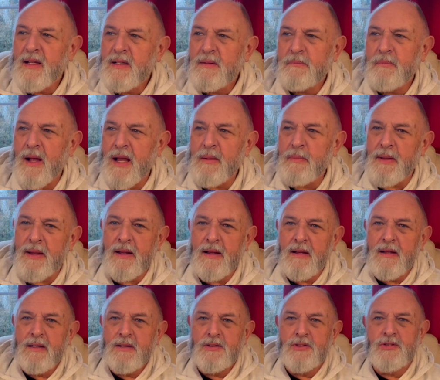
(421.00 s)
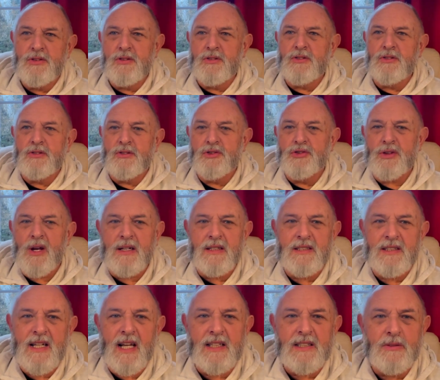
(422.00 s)
maybe drugs,
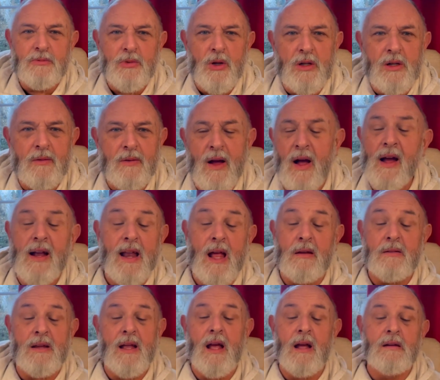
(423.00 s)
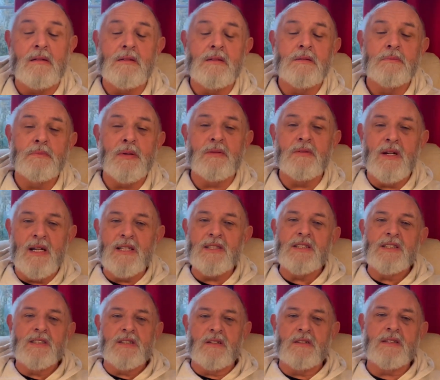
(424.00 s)
sex and rock and roll. I don't know, but
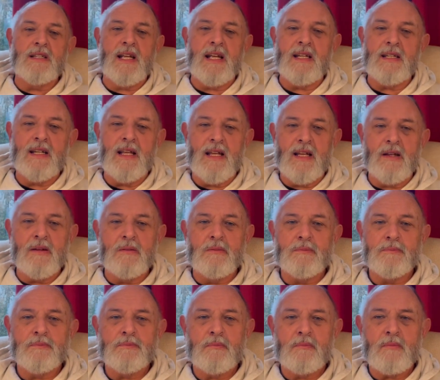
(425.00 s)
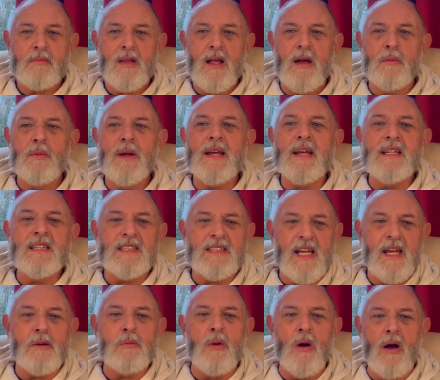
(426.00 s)
religion's gone downhill. And we can
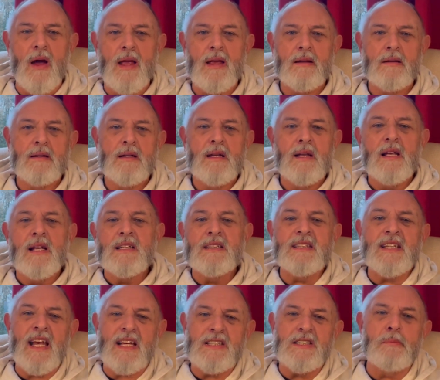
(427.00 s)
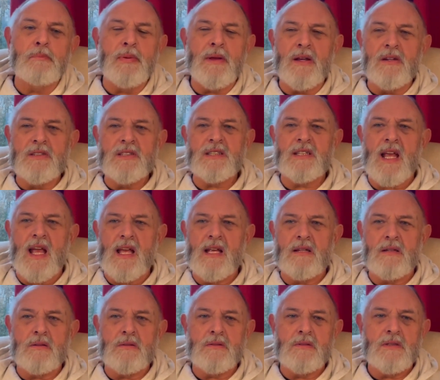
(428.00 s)
see why. Sex abuse
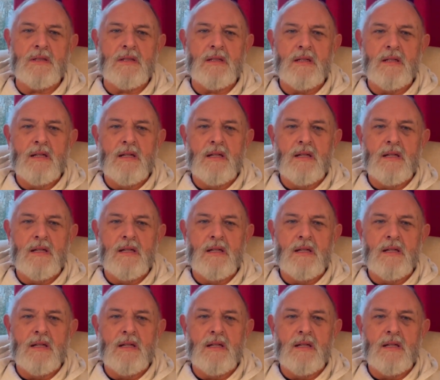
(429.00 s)
scandals.